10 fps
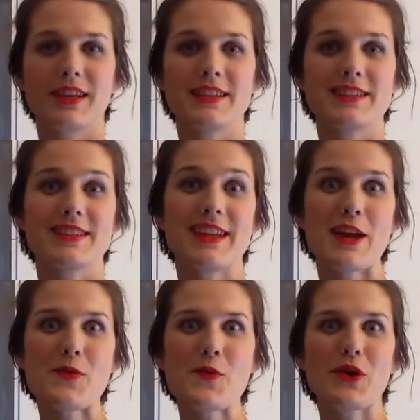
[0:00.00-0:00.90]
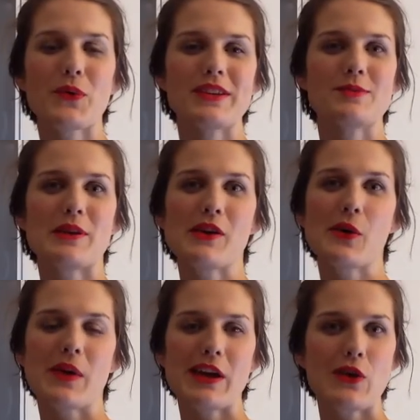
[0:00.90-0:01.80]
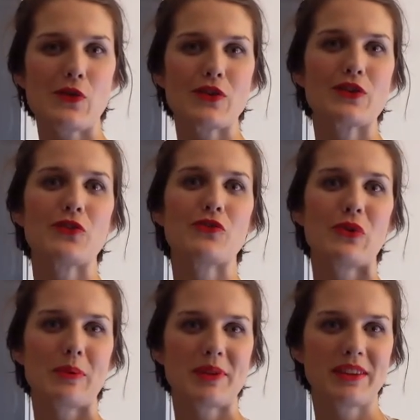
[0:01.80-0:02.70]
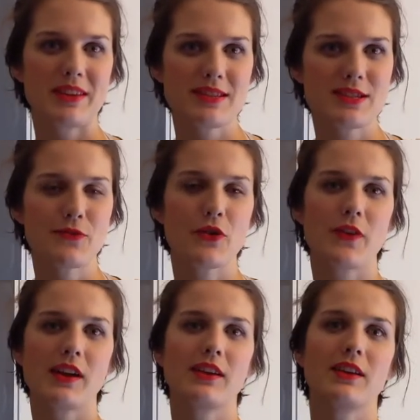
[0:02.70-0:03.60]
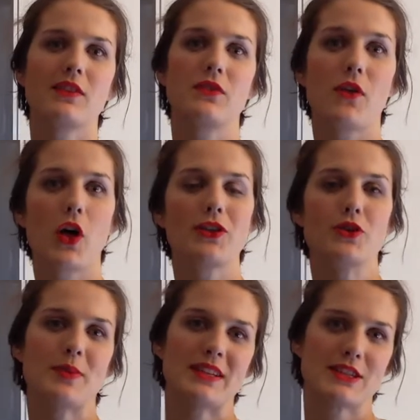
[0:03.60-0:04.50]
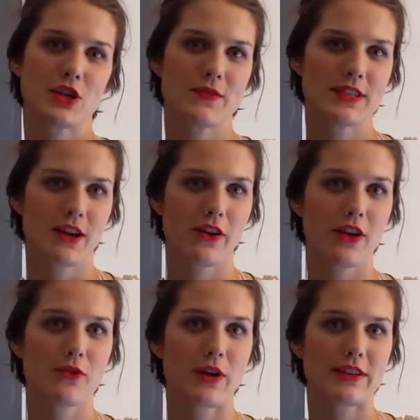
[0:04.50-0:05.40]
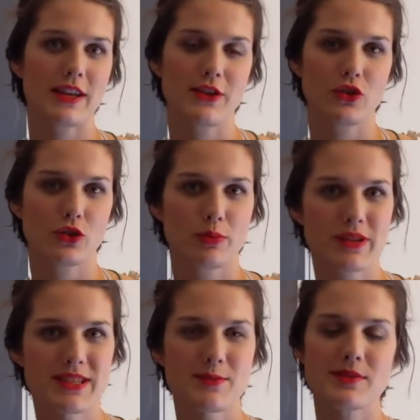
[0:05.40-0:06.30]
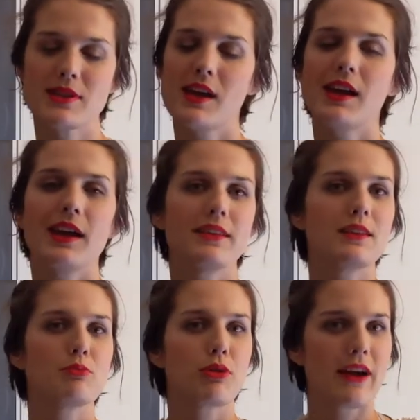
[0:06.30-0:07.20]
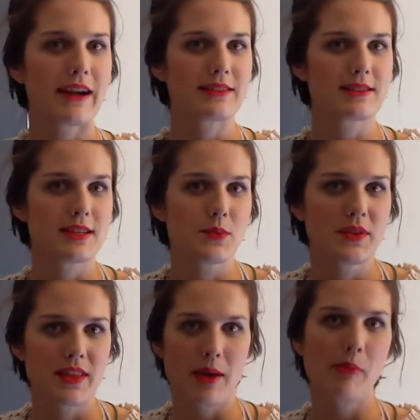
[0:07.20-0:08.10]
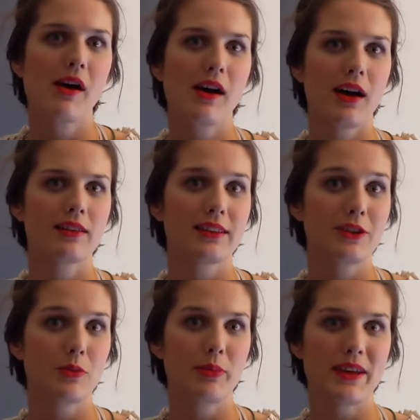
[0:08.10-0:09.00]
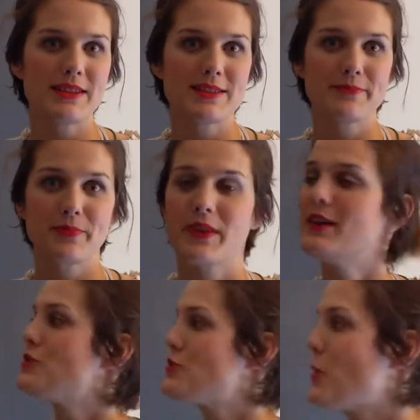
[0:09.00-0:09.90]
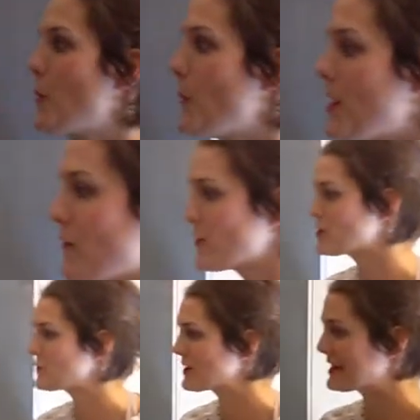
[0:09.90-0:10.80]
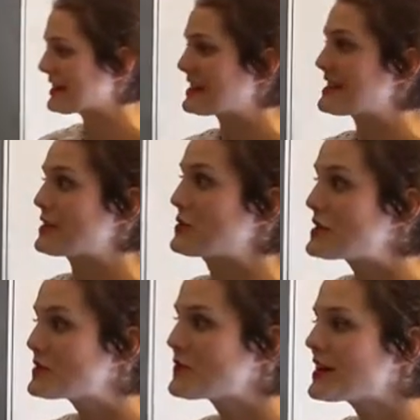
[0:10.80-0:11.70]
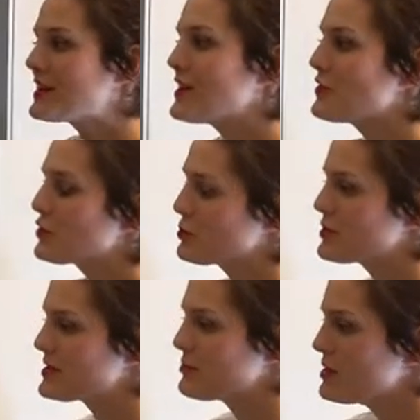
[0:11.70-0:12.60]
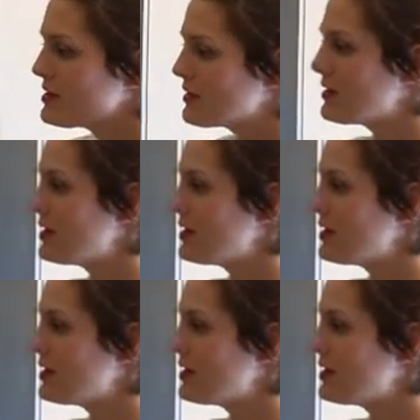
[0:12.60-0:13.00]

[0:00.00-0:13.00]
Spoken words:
Today we're going to be going over the formulas for finding the volume and surface area of rectangular prisms and then practicing with them a little bit. So first we're going to consider this rectangular prism here,